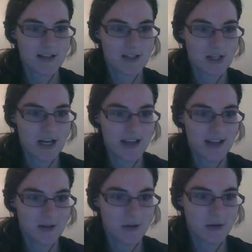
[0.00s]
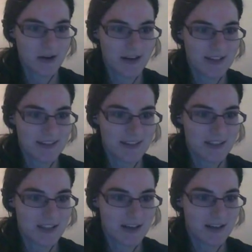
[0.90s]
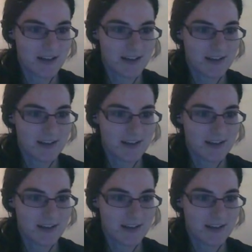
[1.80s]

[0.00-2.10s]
just trying to get a little organized here.